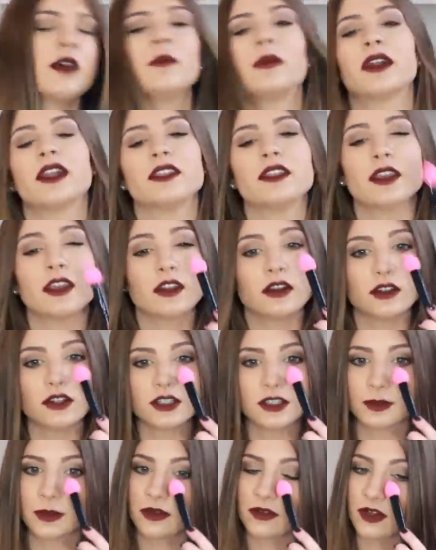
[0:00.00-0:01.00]
but I think it'll
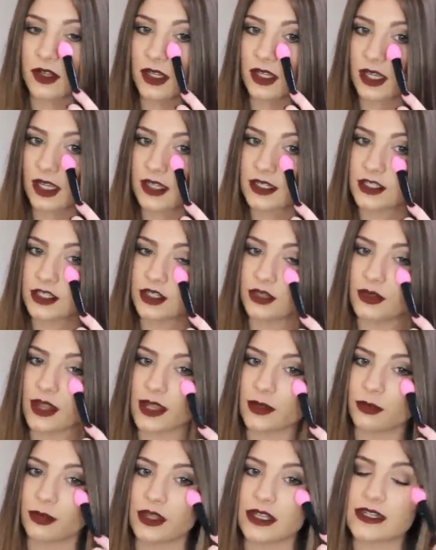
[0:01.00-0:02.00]
just be really good to
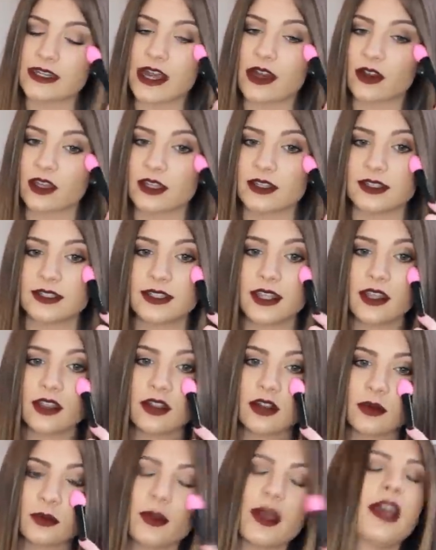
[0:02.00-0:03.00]
like blend out
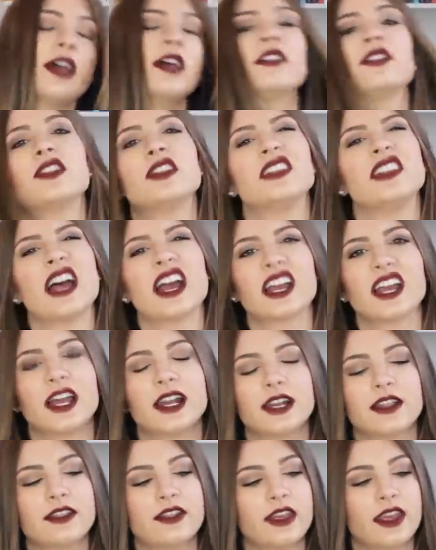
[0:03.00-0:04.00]
concealer with and that
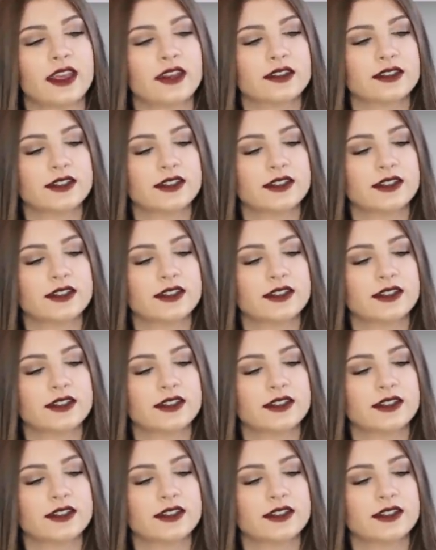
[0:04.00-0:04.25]
kind of thing.